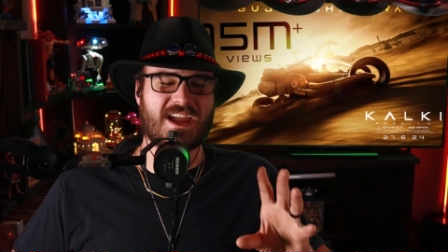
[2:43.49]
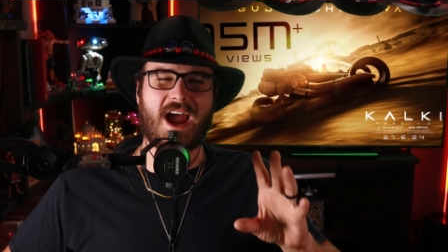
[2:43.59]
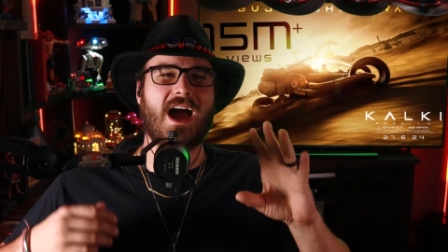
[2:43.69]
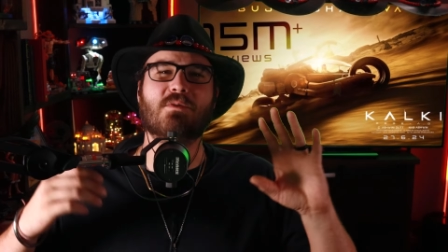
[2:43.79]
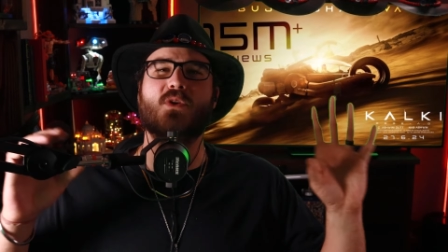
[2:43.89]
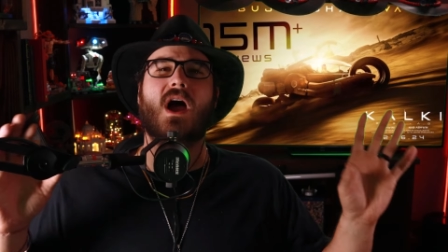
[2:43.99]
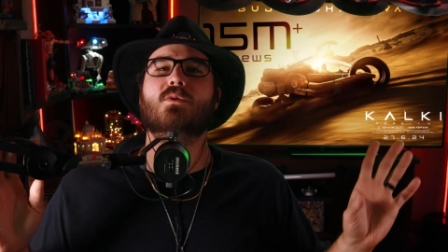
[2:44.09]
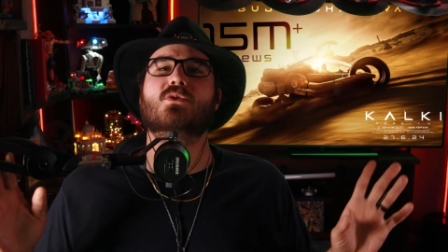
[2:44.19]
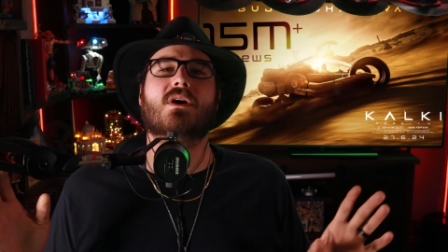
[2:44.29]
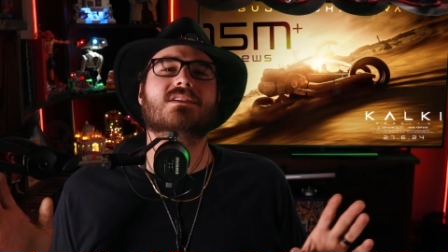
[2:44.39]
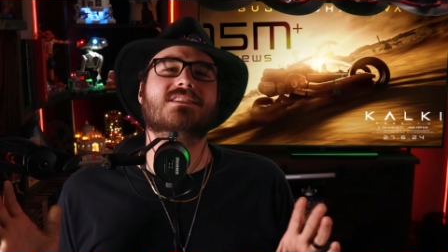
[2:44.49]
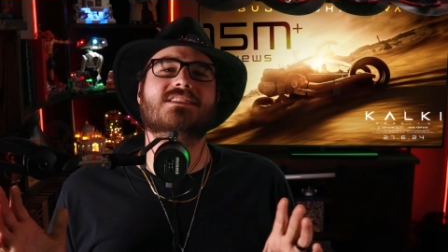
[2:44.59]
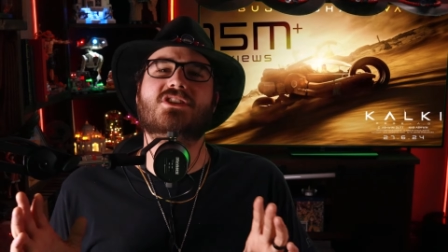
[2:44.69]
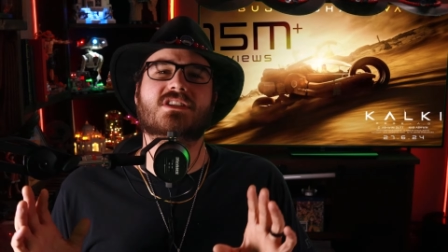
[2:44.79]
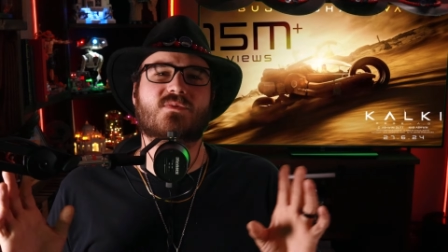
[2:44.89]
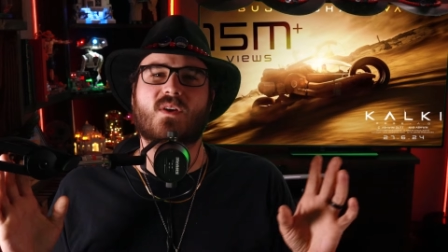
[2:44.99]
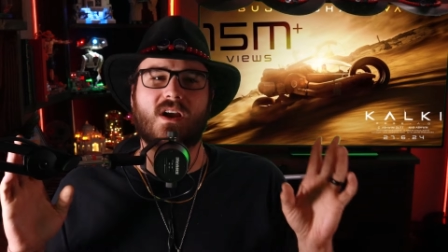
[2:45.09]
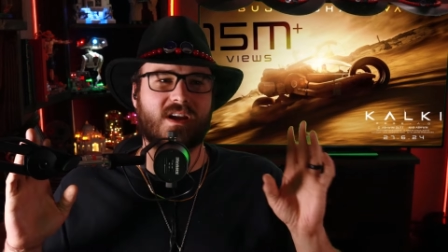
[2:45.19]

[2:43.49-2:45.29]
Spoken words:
I would watch this just for